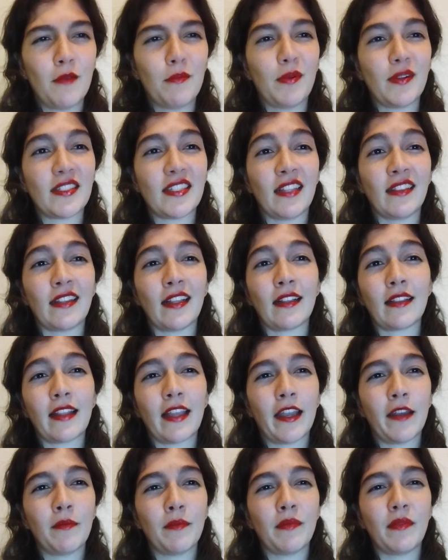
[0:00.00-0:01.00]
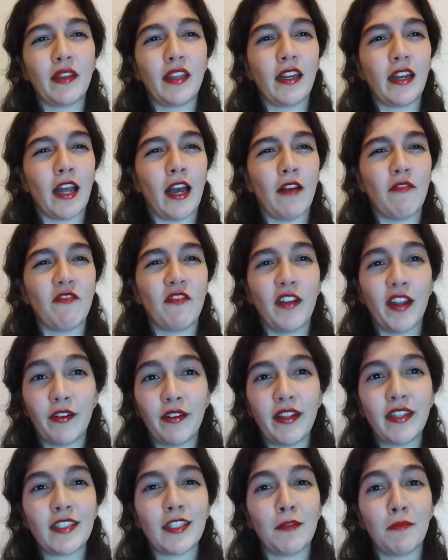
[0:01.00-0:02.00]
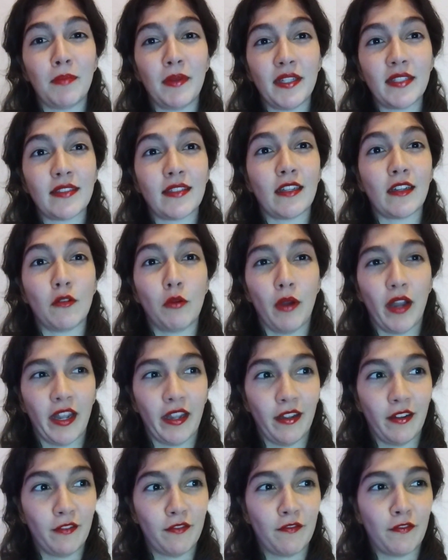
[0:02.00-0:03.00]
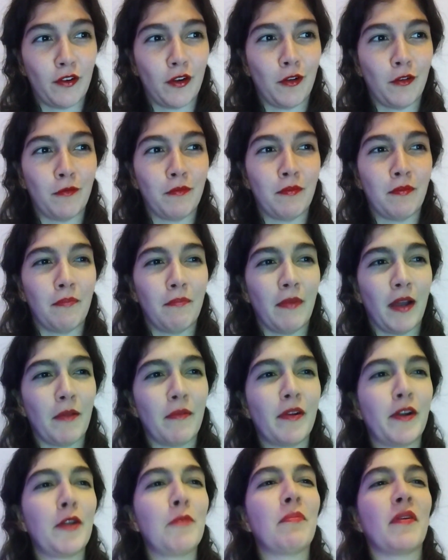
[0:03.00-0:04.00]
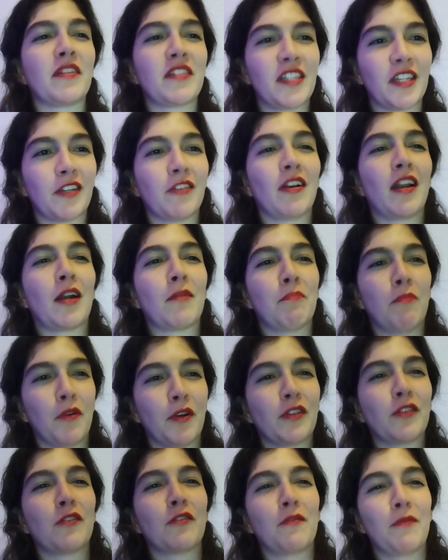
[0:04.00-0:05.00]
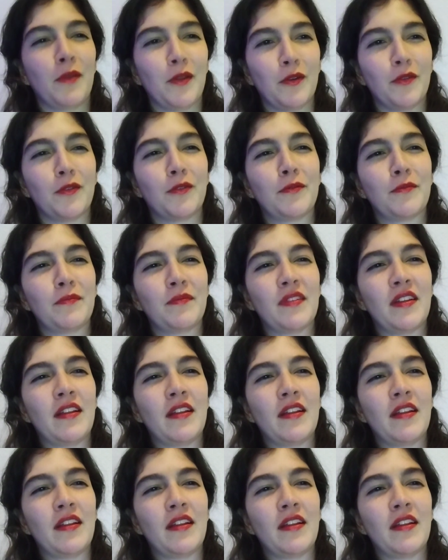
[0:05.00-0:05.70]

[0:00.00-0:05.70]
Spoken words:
presenting them in a very simplistic way from my very particular point of view,